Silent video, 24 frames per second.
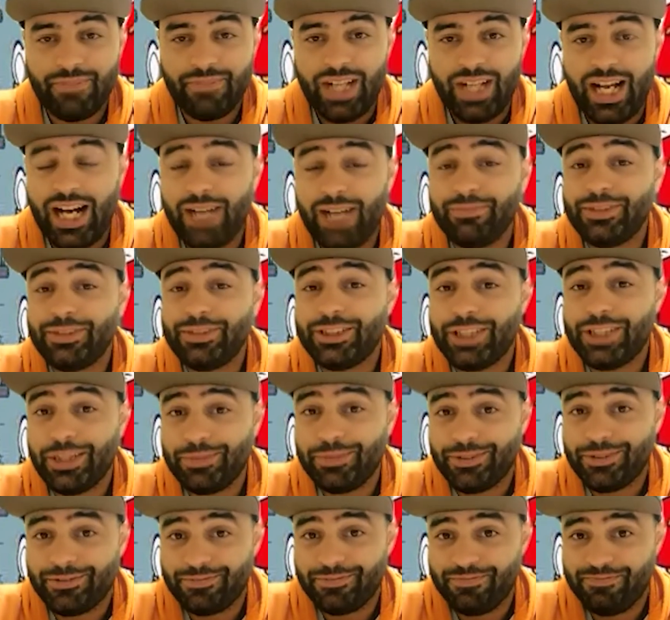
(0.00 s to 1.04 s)
I'm
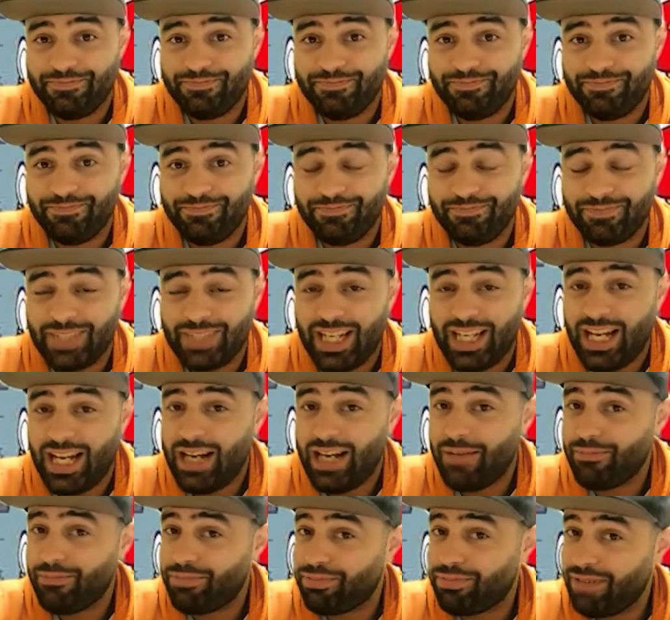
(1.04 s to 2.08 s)
stubborn.
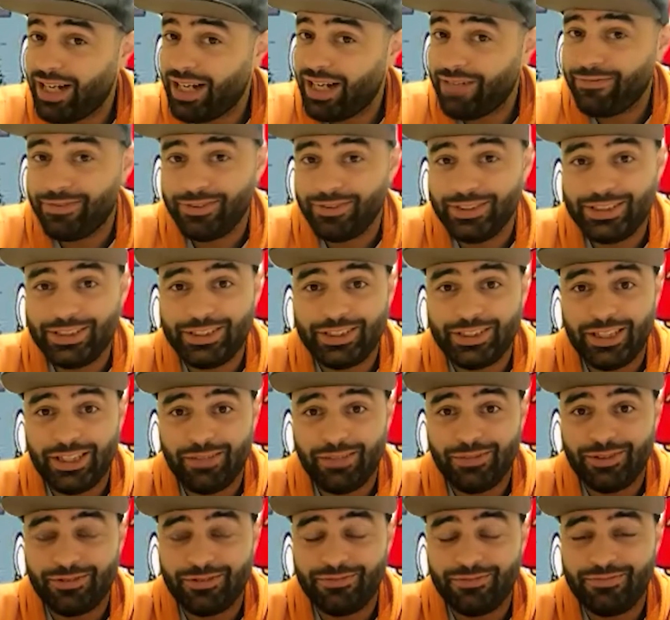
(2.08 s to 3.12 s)
I'm pridefully
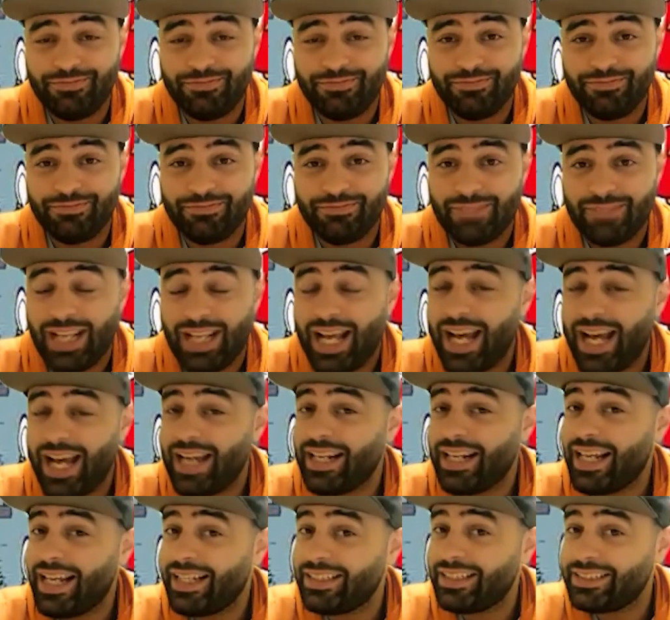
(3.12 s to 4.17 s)
stubborn.
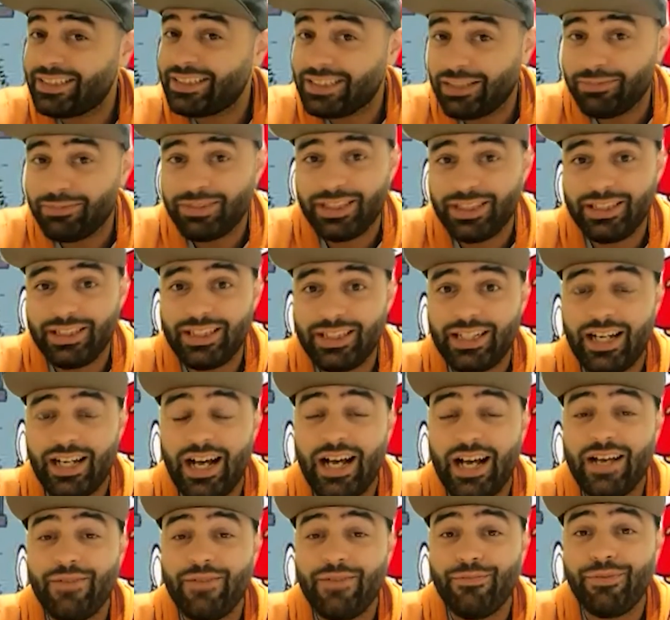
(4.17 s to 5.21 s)
And that is something that
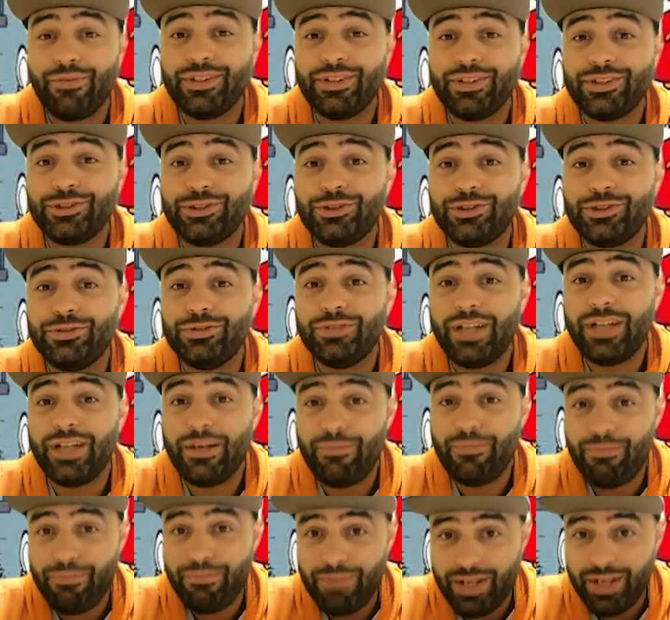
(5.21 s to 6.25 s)
I am willing to
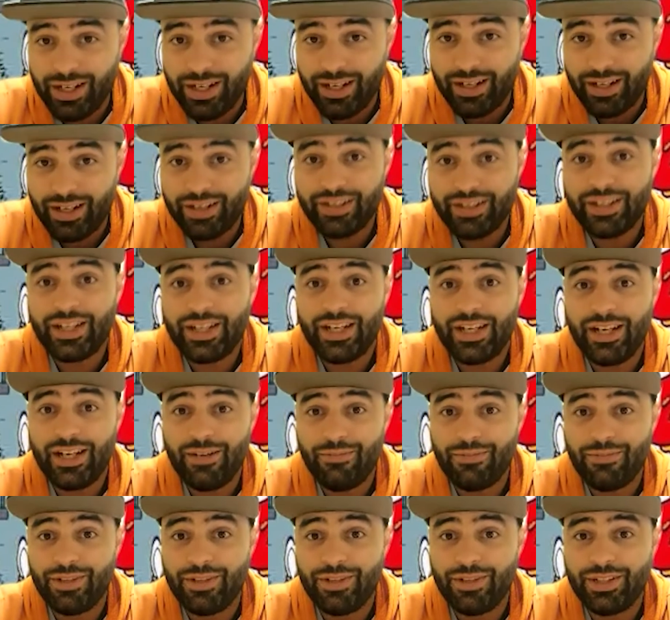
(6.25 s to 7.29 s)
admit on
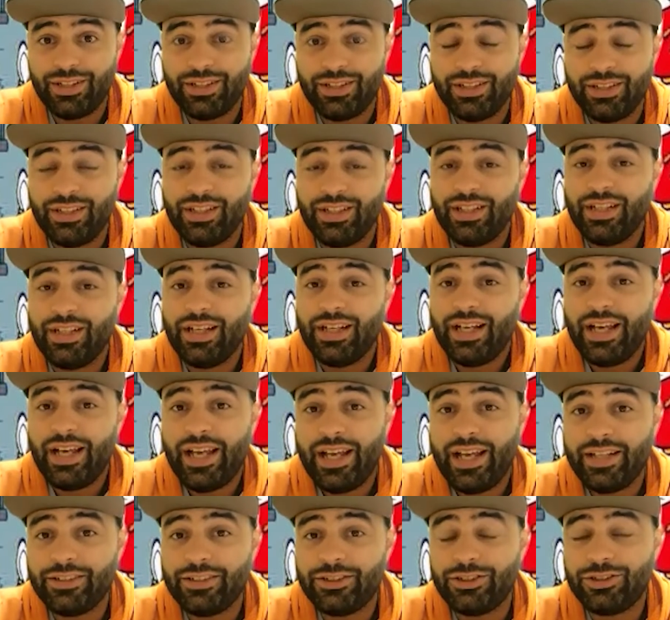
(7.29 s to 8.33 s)
camera.
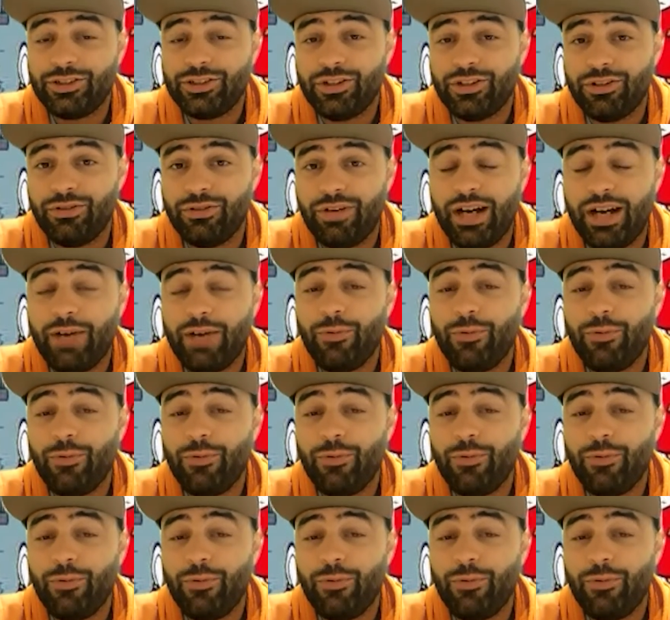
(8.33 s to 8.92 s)
And so